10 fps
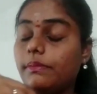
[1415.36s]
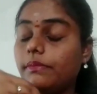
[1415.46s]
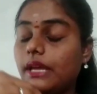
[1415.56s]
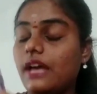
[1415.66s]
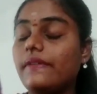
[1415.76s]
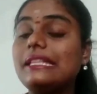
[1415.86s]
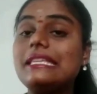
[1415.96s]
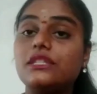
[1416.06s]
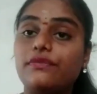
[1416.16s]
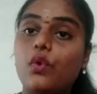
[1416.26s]
by having
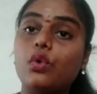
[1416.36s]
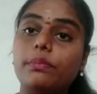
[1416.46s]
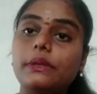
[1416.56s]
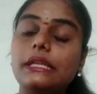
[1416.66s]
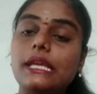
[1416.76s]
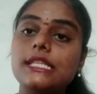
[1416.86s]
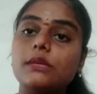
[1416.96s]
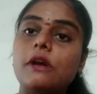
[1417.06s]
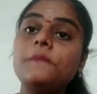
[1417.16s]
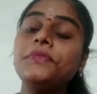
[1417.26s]
these 4 buildings,
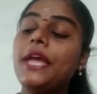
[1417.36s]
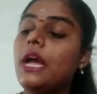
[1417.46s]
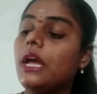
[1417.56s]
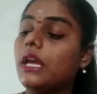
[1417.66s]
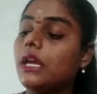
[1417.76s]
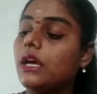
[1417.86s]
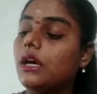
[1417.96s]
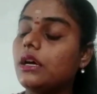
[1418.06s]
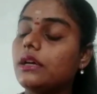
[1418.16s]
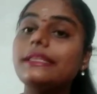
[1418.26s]

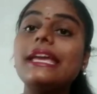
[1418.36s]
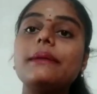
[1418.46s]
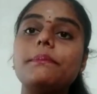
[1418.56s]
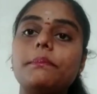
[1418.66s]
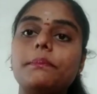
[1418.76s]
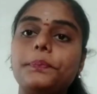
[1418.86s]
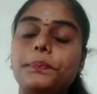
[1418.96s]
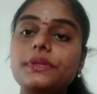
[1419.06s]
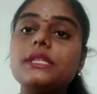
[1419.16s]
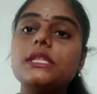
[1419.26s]
they
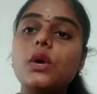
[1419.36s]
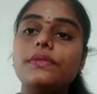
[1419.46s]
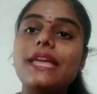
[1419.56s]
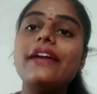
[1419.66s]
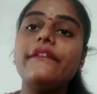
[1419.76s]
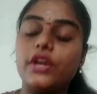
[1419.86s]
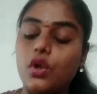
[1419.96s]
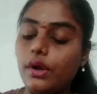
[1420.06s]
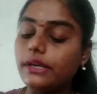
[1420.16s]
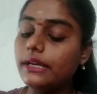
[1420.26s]
preserve their
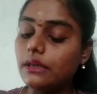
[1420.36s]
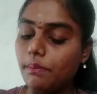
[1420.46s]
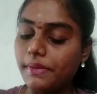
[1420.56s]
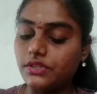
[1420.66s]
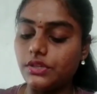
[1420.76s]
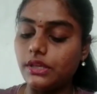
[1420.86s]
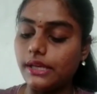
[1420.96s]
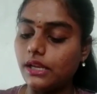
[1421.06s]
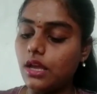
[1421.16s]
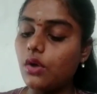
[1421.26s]
recorded
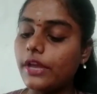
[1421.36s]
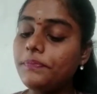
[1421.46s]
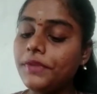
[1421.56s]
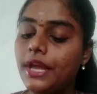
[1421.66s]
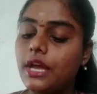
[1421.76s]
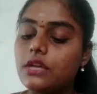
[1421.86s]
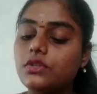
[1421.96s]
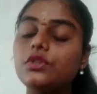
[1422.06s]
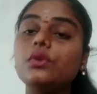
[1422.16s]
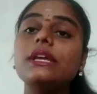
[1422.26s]
material. Okay,
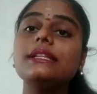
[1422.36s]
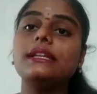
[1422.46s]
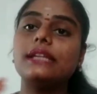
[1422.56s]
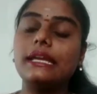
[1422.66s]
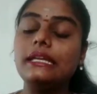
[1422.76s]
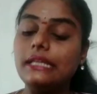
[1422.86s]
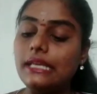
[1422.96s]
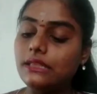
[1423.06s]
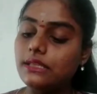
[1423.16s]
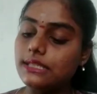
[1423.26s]
so during the
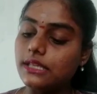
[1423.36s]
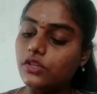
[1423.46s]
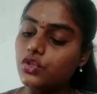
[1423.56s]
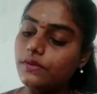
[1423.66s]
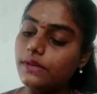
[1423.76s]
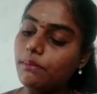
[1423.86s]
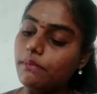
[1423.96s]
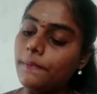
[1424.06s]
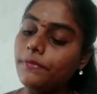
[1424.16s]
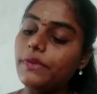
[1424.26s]
19th century,
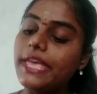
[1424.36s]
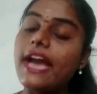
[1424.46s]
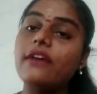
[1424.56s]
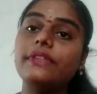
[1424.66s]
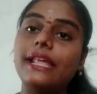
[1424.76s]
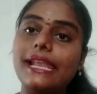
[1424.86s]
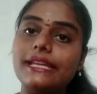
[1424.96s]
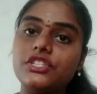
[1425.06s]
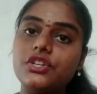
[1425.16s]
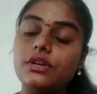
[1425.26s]
we have the
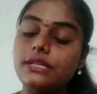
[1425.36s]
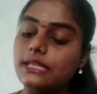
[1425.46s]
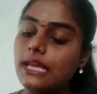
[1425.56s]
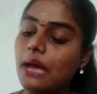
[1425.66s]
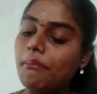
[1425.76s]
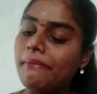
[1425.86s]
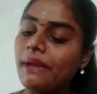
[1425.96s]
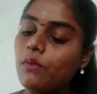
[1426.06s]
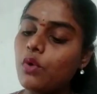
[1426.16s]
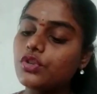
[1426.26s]
letters,
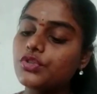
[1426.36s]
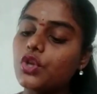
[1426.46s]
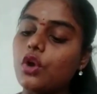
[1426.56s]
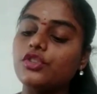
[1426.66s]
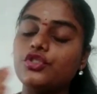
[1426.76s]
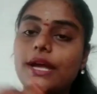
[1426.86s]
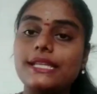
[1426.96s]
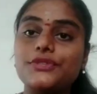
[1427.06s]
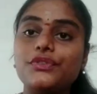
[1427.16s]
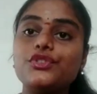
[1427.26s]
memos or
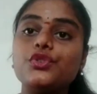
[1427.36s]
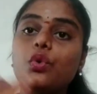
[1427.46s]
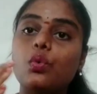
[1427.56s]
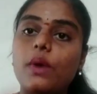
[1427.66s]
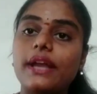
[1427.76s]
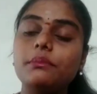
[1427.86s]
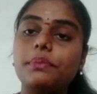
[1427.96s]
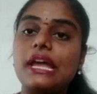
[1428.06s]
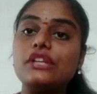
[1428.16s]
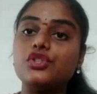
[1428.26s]
transfer to one
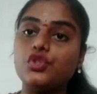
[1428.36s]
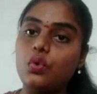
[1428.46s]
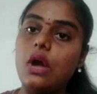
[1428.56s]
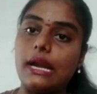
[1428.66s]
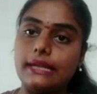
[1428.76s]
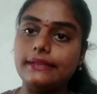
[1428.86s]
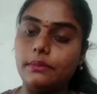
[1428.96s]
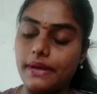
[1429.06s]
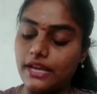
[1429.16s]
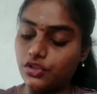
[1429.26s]
branch to another
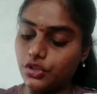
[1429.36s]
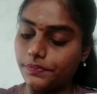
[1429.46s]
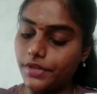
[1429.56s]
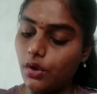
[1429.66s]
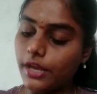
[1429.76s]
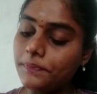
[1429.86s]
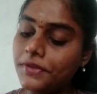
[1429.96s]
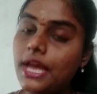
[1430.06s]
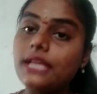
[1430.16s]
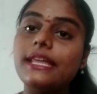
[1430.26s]
branch. Okay,
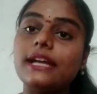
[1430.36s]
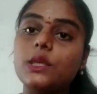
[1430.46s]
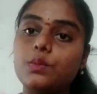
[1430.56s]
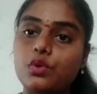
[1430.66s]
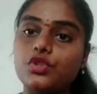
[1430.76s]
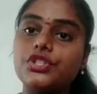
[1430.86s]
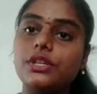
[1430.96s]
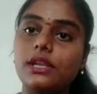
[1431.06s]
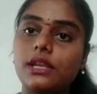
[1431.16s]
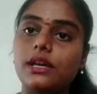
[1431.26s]
they are the
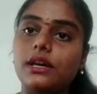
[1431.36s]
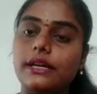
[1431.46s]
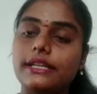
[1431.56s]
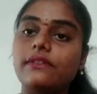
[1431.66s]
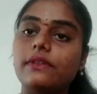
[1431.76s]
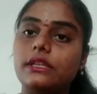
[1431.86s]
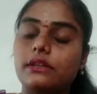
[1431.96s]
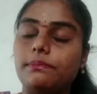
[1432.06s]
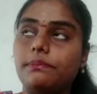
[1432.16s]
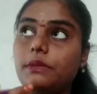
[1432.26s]
postal
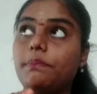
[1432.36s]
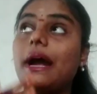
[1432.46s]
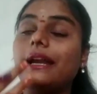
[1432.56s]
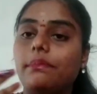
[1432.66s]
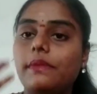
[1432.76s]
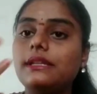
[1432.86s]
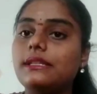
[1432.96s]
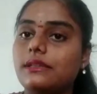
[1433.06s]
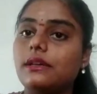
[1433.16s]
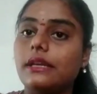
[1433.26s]

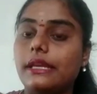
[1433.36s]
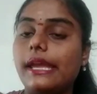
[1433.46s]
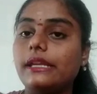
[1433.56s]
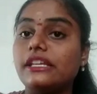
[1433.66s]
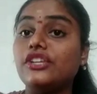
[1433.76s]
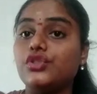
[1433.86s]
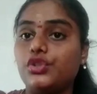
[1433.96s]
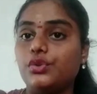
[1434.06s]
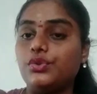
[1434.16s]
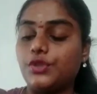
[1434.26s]
department get
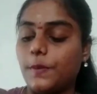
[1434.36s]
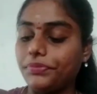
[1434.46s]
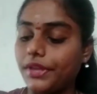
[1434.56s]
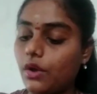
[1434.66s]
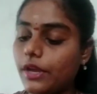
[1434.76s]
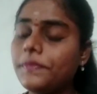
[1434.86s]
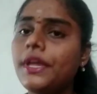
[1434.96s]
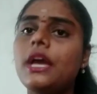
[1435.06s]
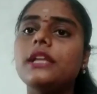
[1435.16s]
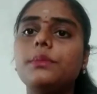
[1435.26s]
introduced. Okay,
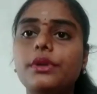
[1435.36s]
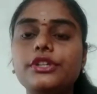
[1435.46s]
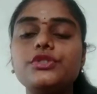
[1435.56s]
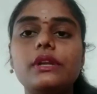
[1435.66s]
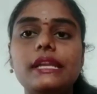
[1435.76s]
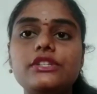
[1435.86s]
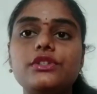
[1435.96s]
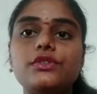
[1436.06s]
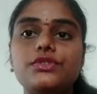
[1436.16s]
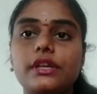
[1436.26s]
the British only
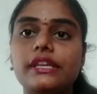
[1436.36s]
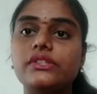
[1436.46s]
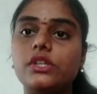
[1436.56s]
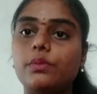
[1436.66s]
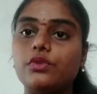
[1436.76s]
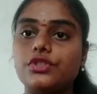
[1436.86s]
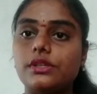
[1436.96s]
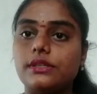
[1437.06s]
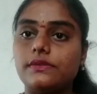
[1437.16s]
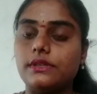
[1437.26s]
introduced the Indian
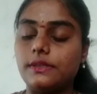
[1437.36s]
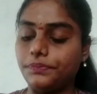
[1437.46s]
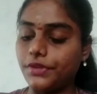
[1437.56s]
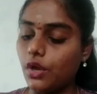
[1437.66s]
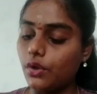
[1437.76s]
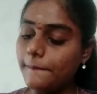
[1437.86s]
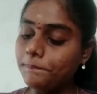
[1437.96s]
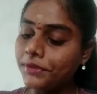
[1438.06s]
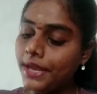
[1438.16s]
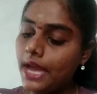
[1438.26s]
postal service.
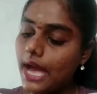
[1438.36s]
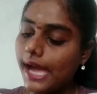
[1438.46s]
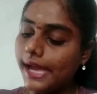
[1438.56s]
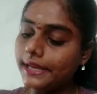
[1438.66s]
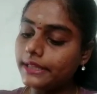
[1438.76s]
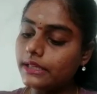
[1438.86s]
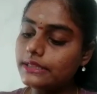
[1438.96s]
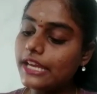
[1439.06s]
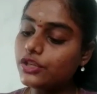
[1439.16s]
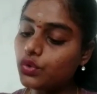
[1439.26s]
Okay, and
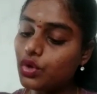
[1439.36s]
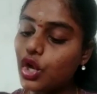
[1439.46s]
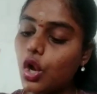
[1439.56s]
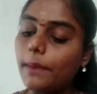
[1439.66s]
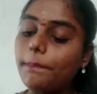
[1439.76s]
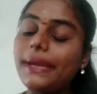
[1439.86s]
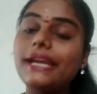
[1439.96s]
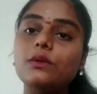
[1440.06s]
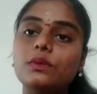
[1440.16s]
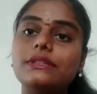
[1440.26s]
they do
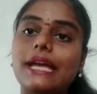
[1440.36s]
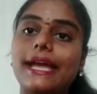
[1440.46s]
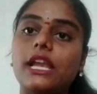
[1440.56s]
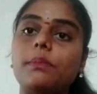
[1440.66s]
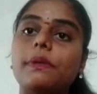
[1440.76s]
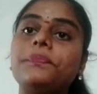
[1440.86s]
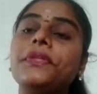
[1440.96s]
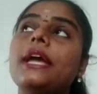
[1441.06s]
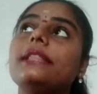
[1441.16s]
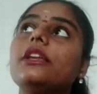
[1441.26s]
copied with the help.
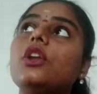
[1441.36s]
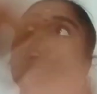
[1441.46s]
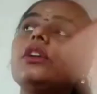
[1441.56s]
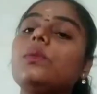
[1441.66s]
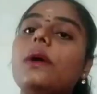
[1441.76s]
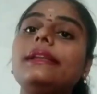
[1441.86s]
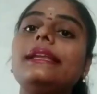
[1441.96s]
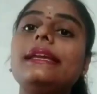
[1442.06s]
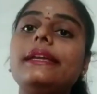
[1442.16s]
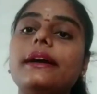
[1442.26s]
They not
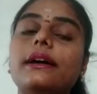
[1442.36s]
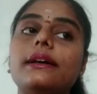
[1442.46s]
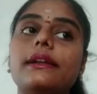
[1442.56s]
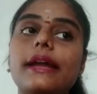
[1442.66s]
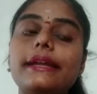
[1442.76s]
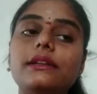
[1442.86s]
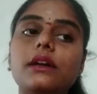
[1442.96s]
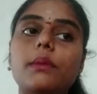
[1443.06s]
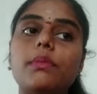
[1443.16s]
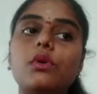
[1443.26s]
only
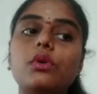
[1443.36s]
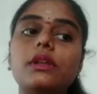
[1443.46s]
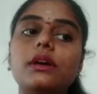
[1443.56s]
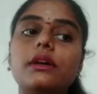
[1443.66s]
write about